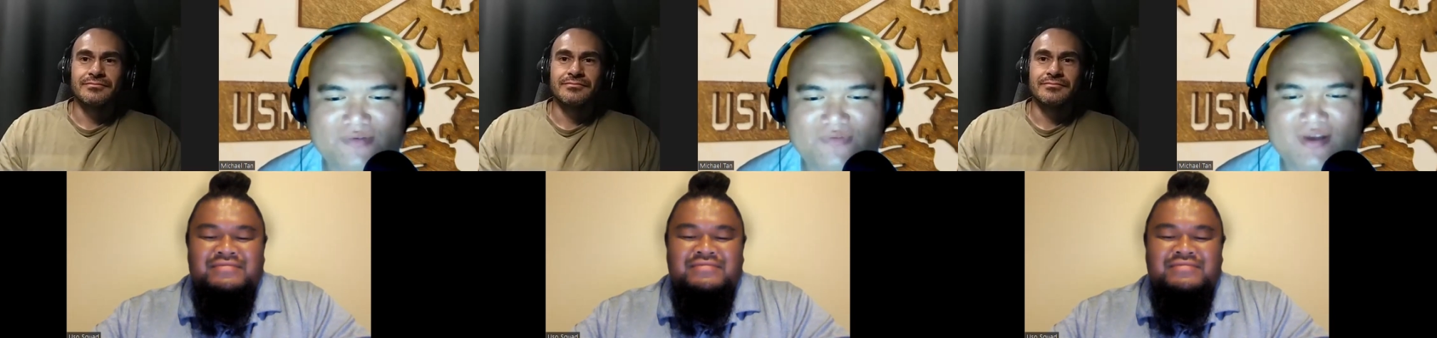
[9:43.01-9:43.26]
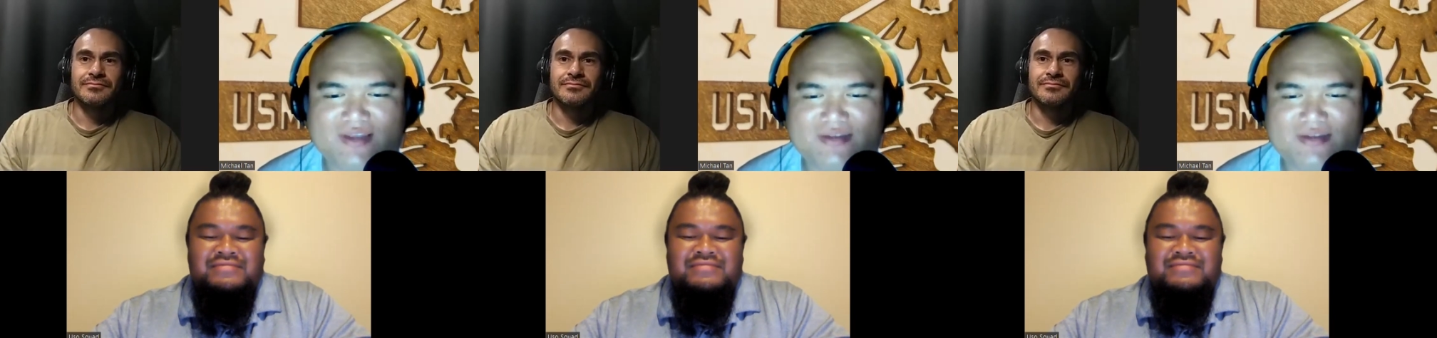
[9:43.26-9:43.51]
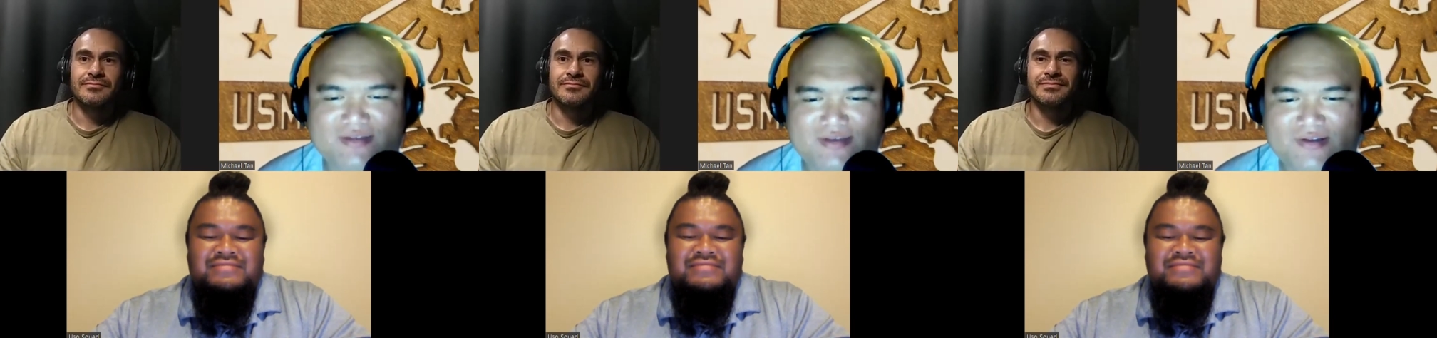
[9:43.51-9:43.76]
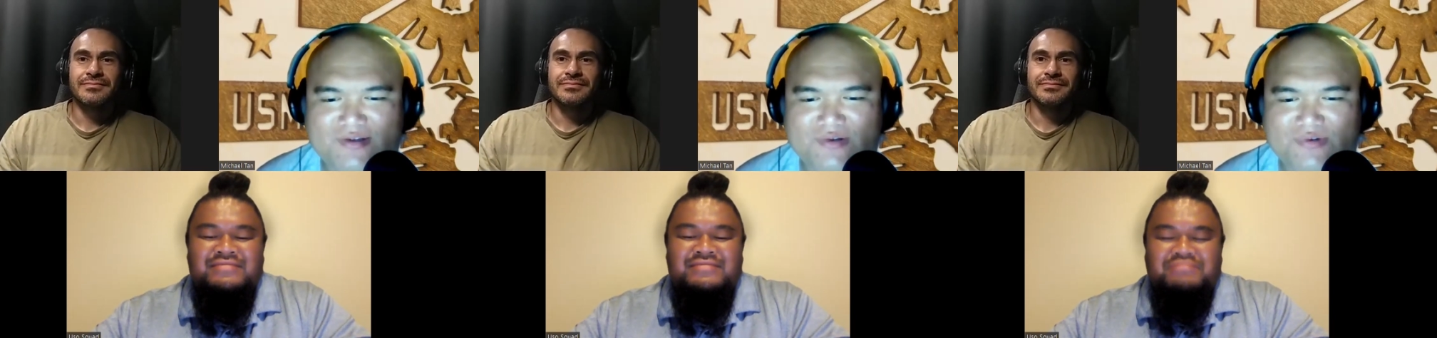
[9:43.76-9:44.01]
Speaker 1: fa'i.
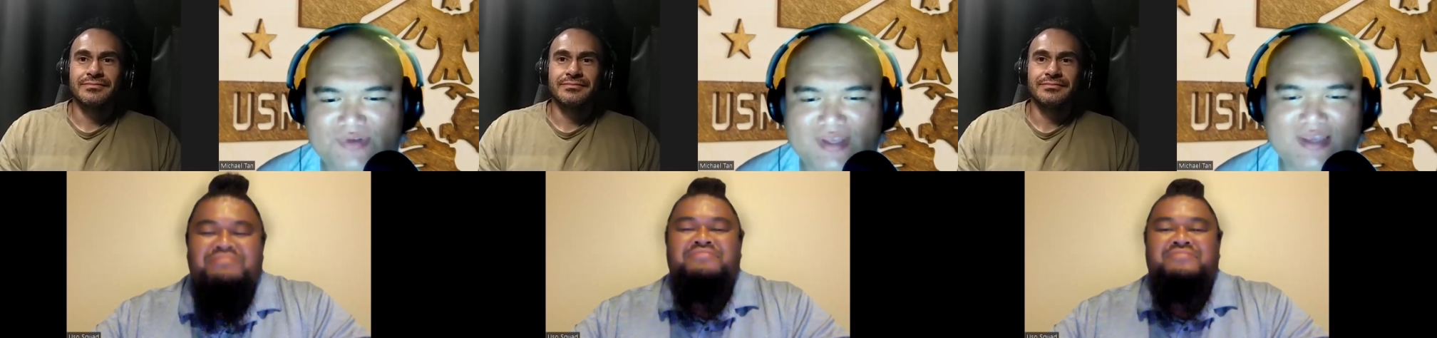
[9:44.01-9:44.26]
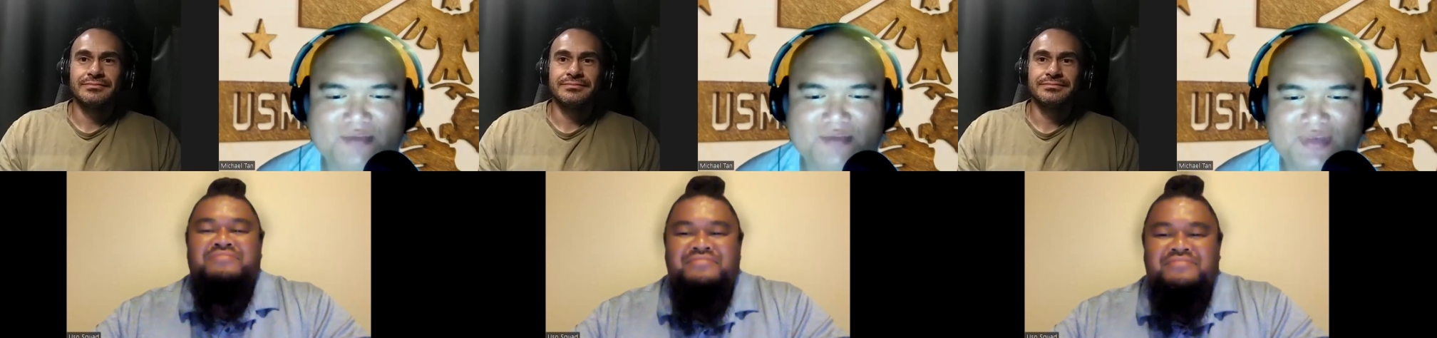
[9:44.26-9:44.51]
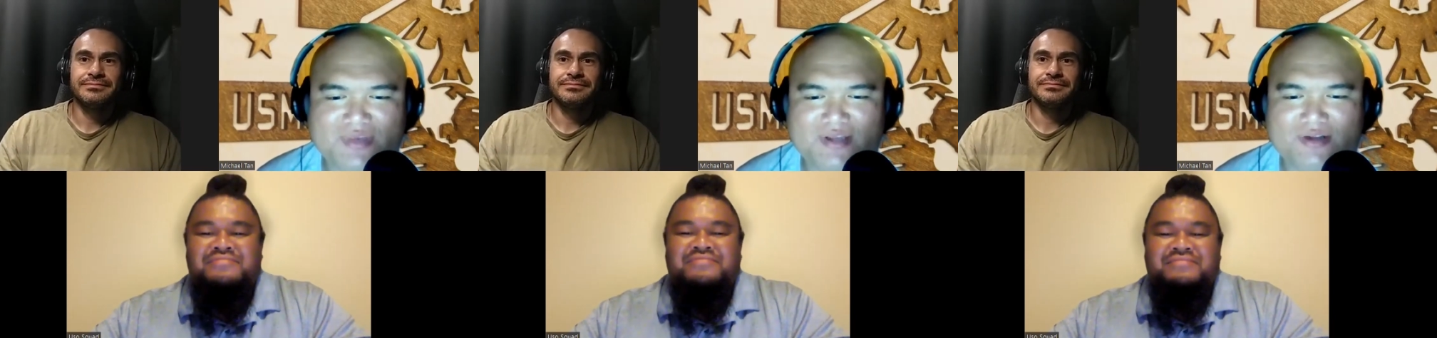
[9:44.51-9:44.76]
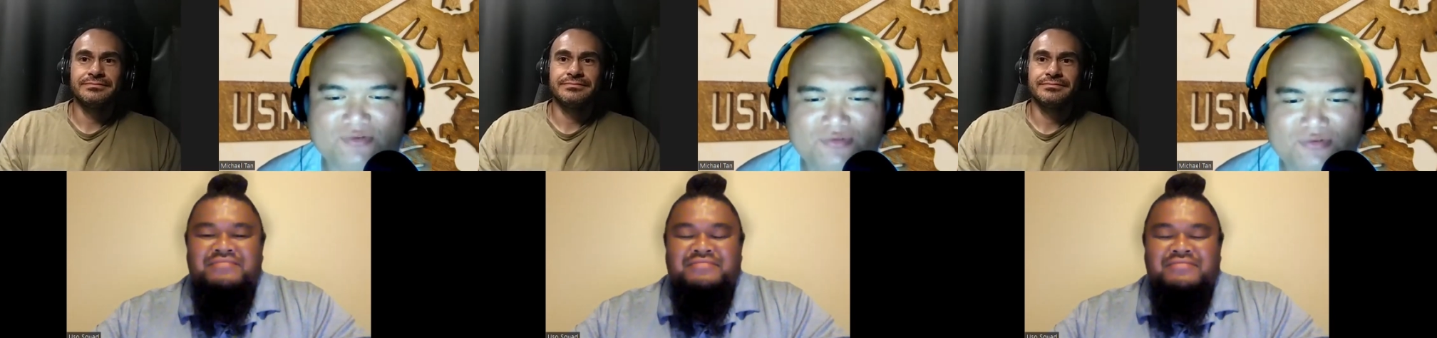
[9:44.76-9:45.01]
It can be
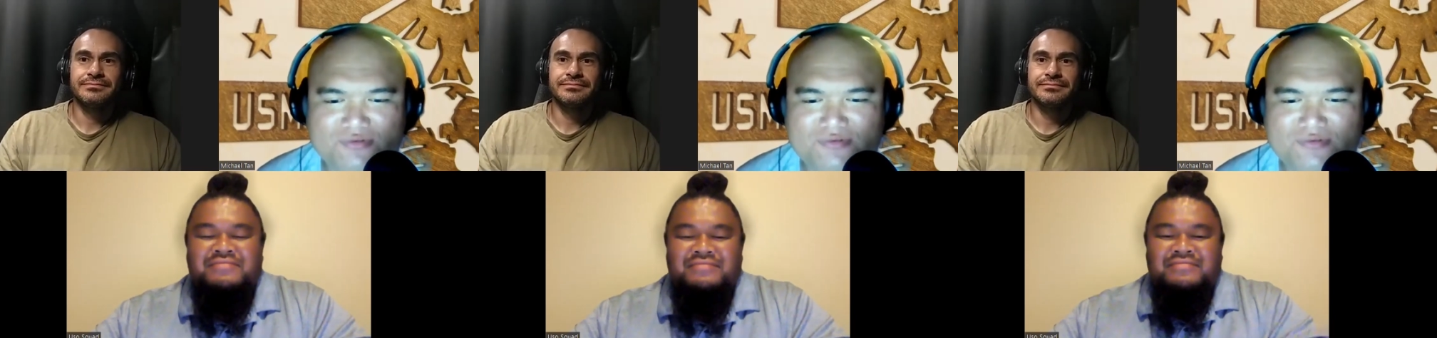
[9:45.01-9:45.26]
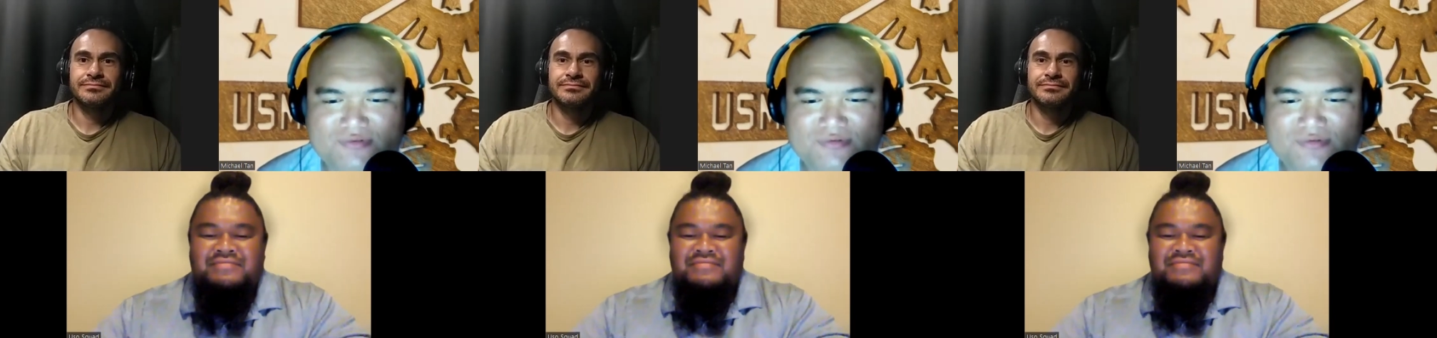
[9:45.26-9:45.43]
the ulu